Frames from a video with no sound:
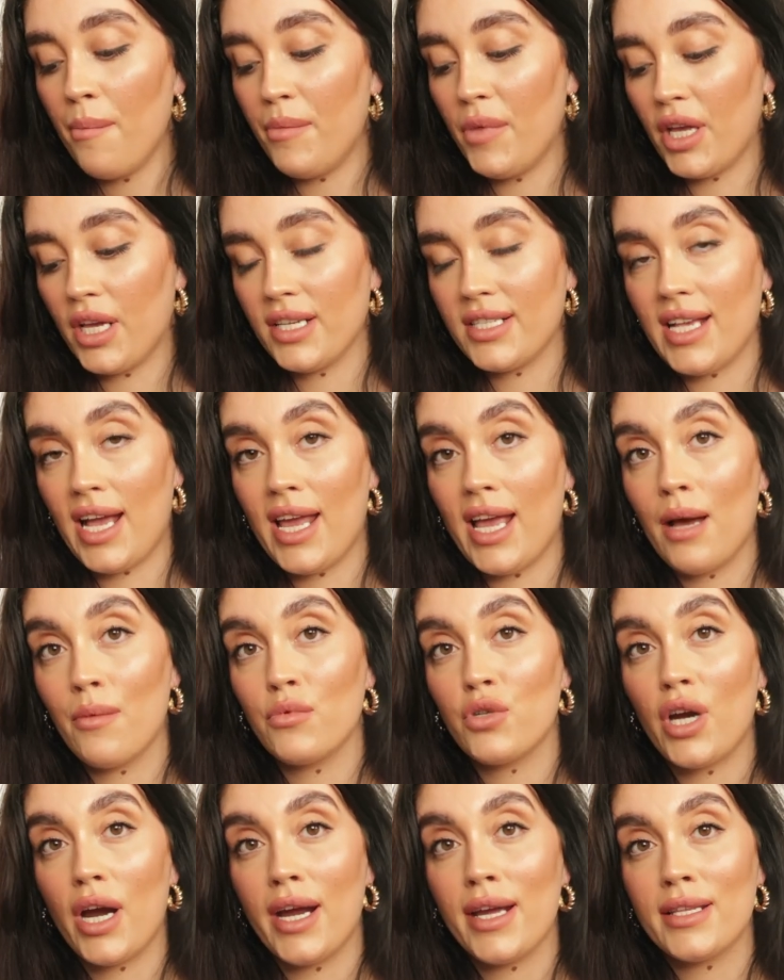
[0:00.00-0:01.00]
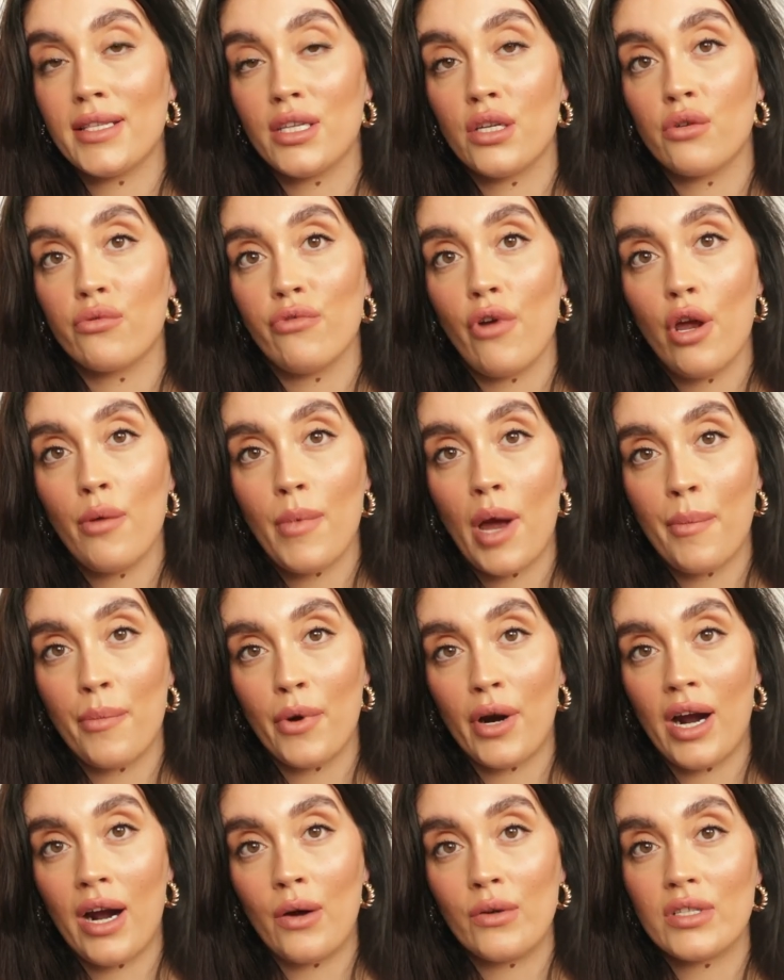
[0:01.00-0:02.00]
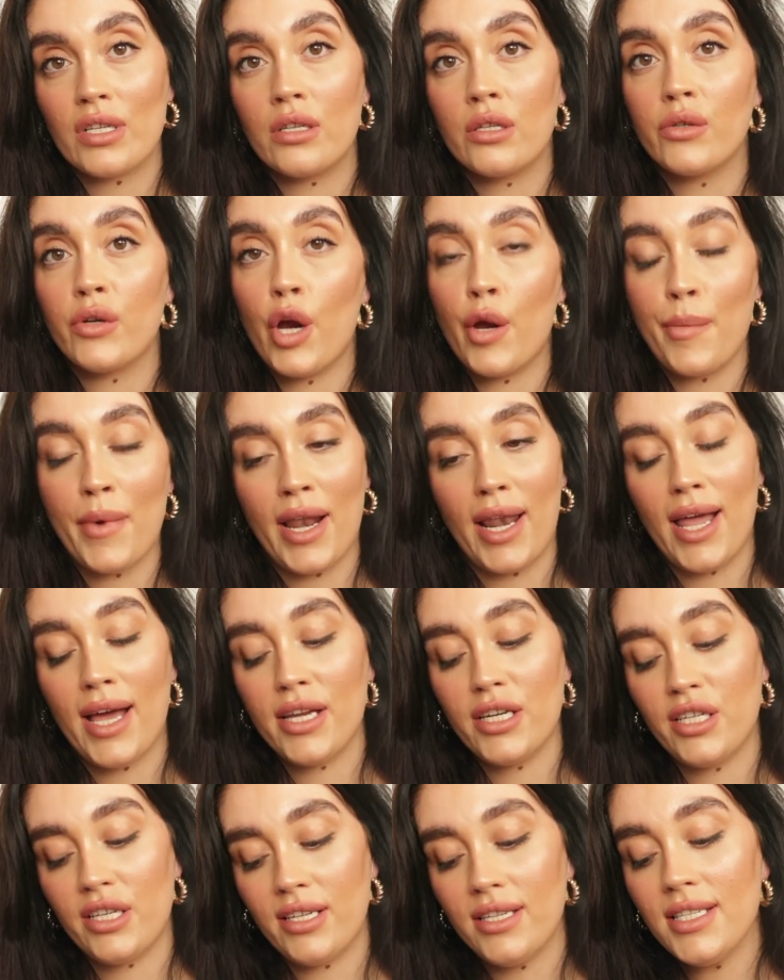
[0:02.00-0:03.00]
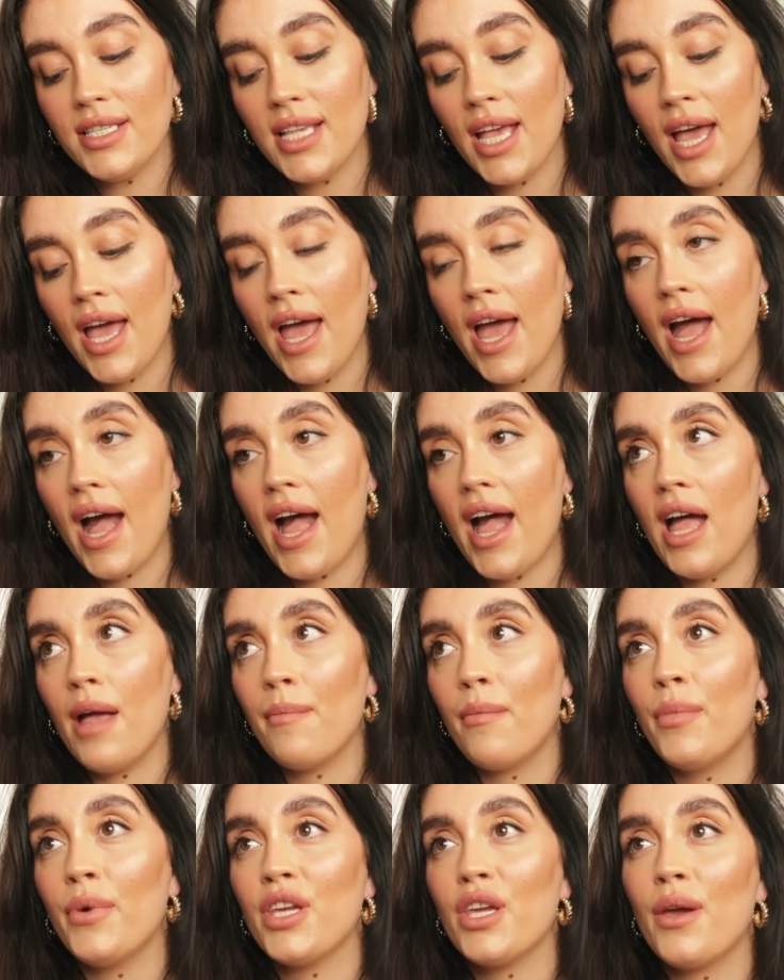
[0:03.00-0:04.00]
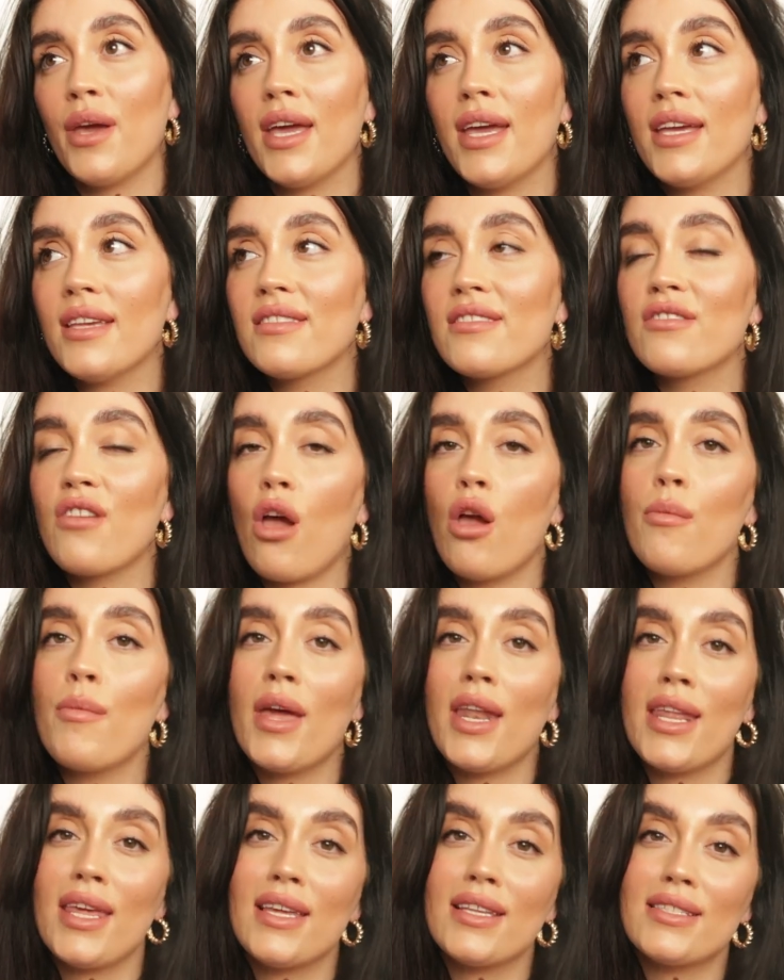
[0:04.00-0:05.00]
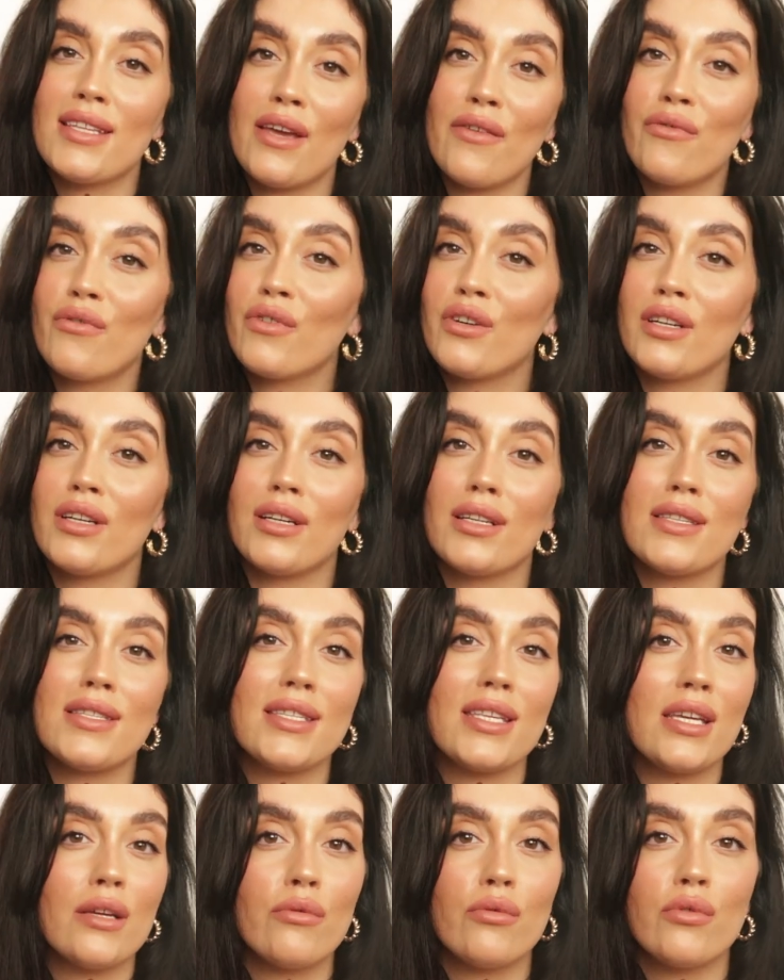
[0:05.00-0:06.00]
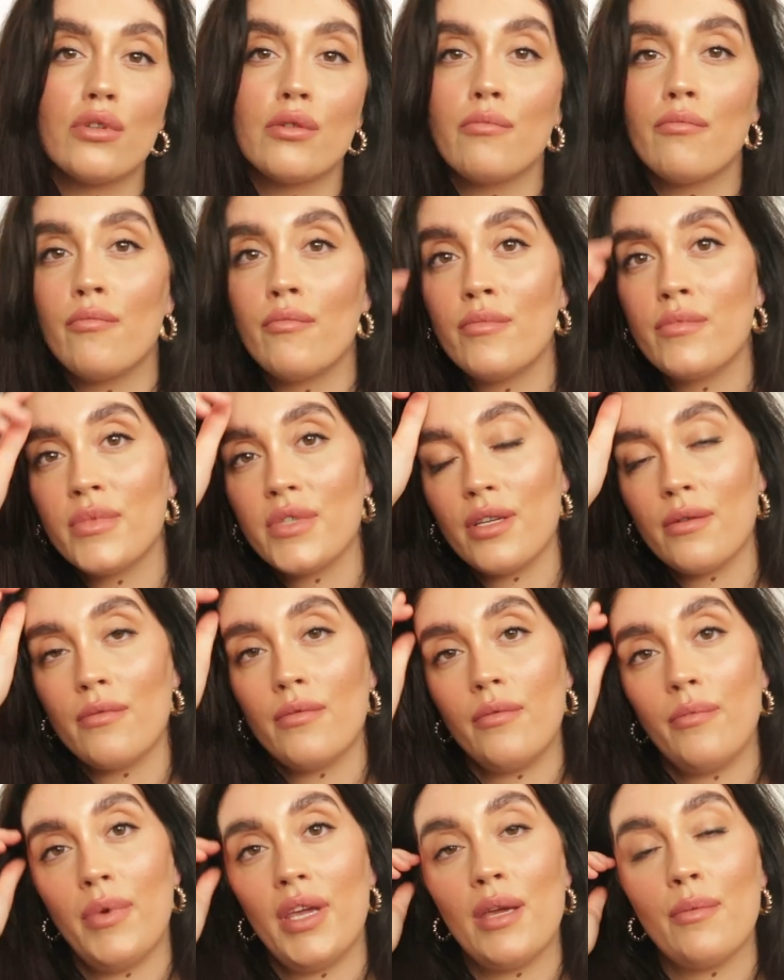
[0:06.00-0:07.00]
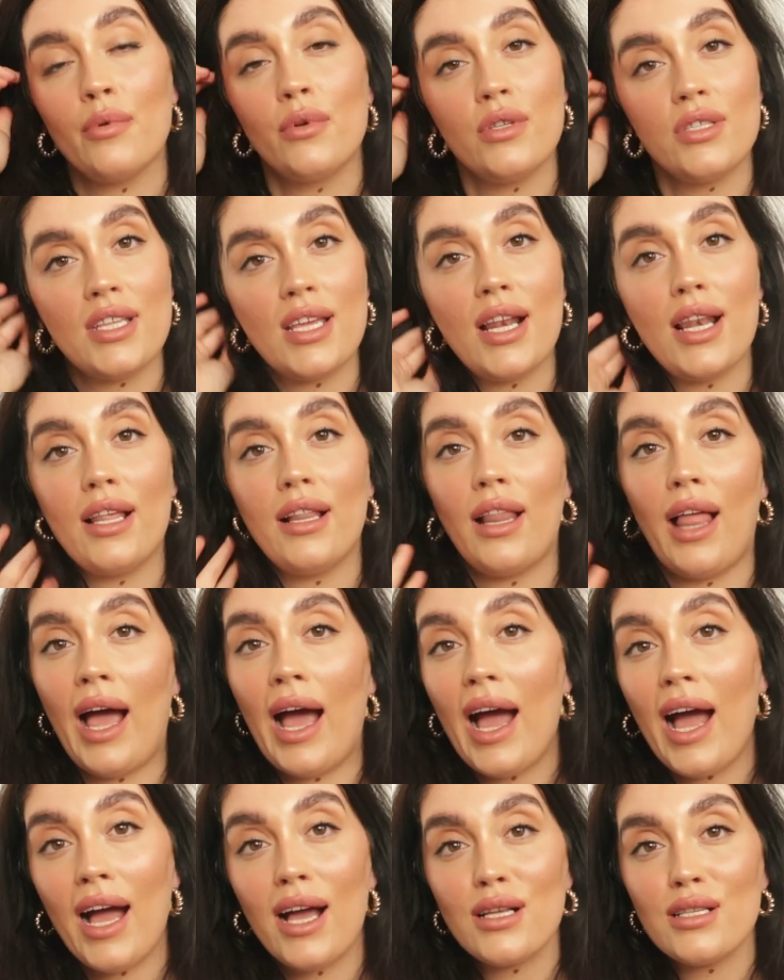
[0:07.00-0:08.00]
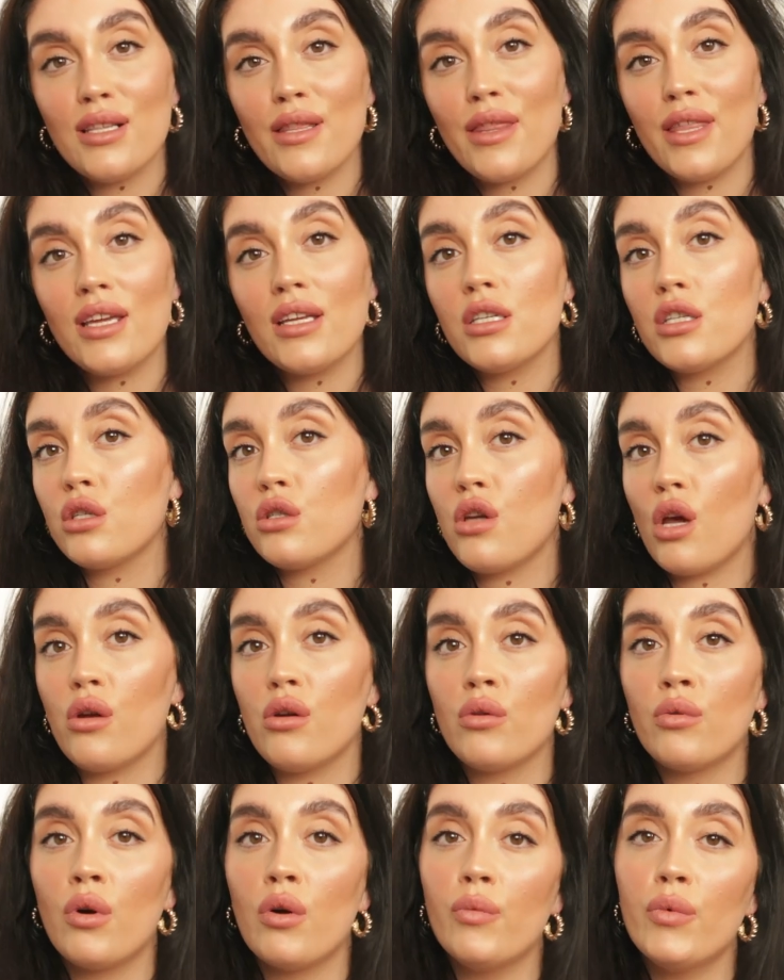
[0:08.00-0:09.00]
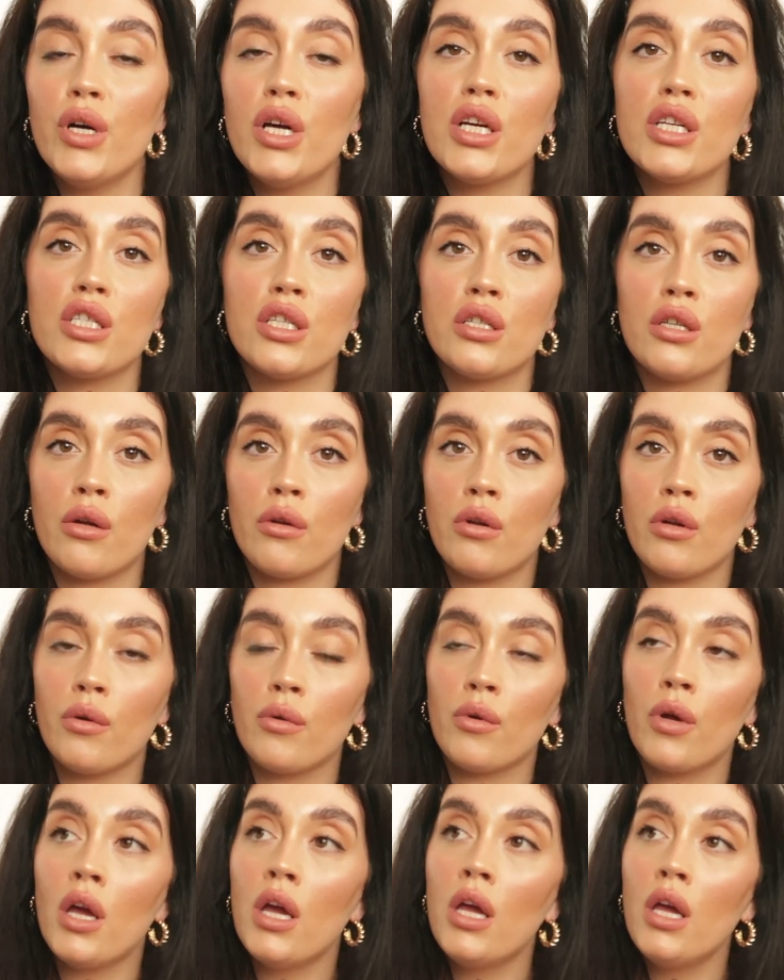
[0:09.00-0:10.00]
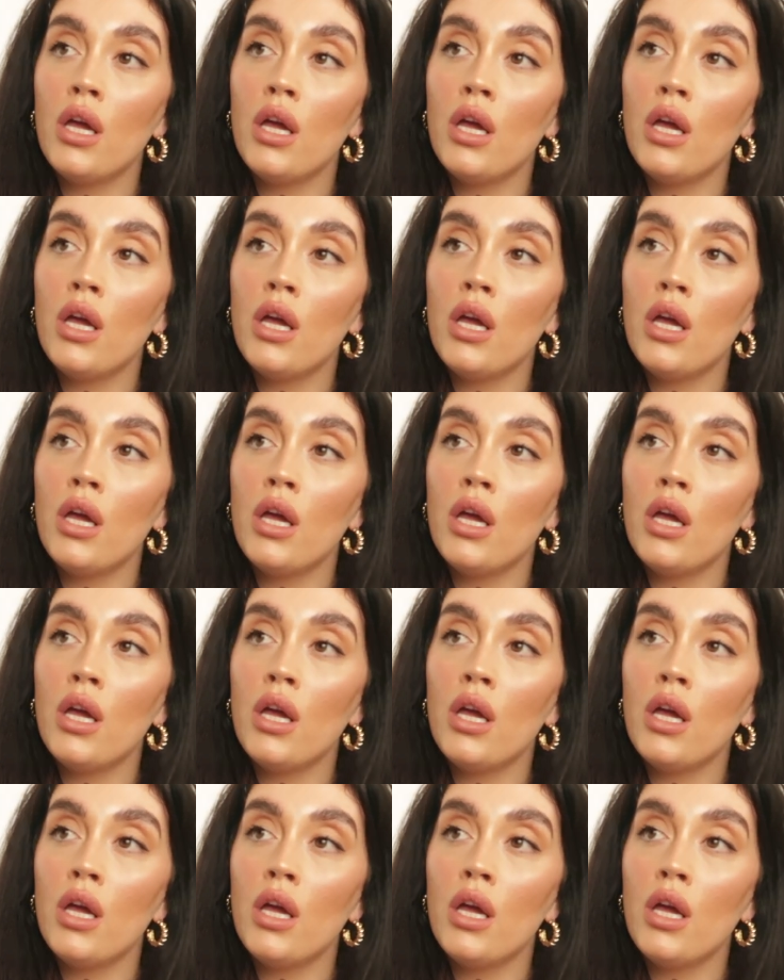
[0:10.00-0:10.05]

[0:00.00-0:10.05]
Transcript: because I am trying to grow my brows and grow my lashes, but you hear so many different serums and people's like little hacks and things. You don't know what works, you don't know